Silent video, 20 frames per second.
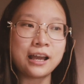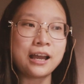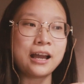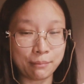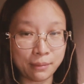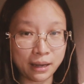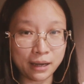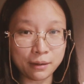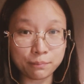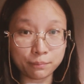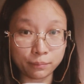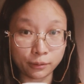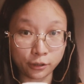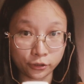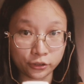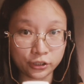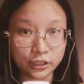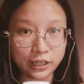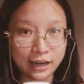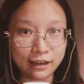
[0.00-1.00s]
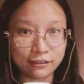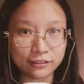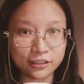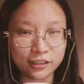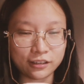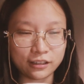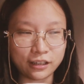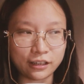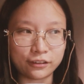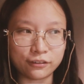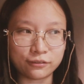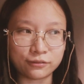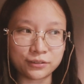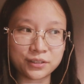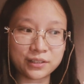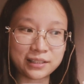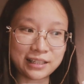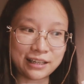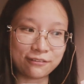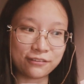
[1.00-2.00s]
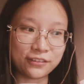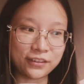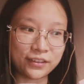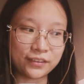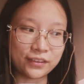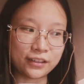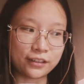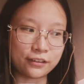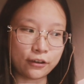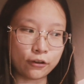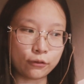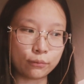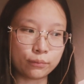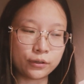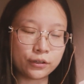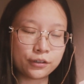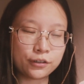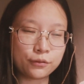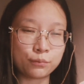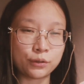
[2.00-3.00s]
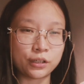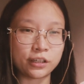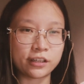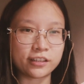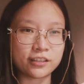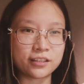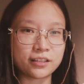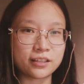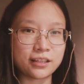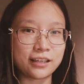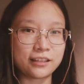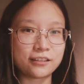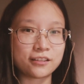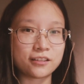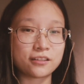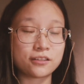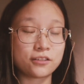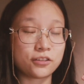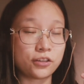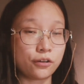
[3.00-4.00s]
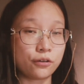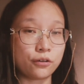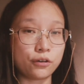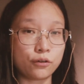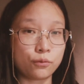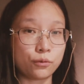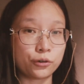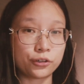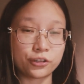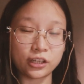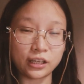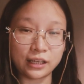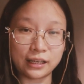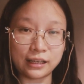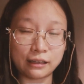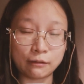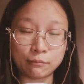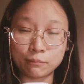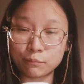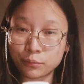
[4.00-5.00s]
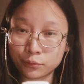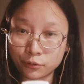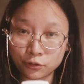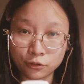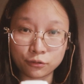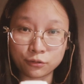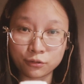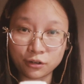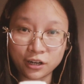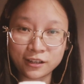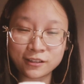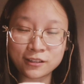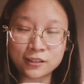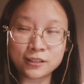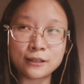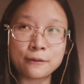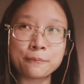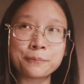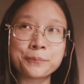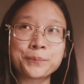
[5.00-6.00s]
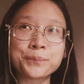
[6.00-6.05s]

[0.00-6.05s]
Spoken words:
I might blur out a lot of stuff in the notebook because it's still a working in progress.